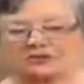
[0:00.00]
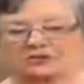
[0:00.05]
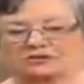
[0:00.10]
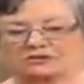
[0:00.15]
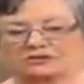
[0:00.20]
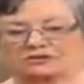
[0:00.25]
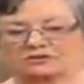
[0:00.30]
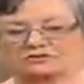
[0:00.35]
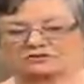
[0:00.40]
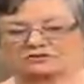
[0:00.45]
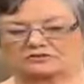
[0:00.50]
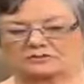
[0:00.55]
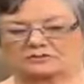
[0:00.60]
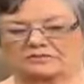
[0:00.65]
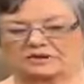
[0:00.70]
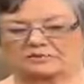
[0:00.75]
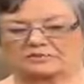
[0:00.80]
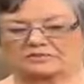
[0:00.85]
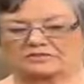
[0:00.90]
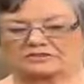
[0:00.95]
You need to
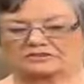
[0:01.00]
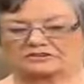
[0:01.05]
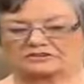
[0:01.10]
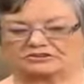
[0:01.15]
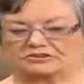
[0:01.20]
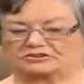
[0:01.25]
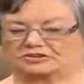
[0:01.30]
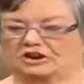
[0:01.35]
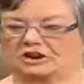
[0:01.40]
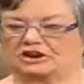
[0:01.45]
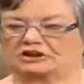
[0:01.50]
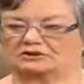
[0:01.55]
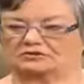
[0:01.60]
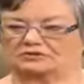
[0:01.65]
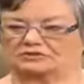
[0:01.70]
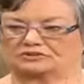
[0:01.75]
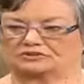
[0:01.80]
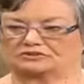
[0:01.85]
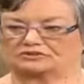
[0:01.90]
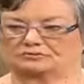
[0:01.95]
remember that a child,
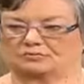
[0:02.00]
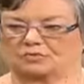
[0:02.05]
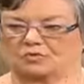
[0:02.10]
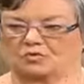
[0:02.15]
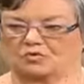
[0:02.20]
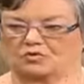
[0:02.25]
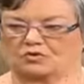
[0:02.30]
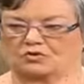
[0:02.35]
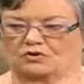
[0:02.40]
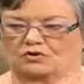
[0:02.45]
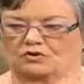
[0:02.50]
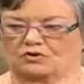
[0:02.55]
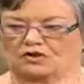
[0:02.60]
when it's born,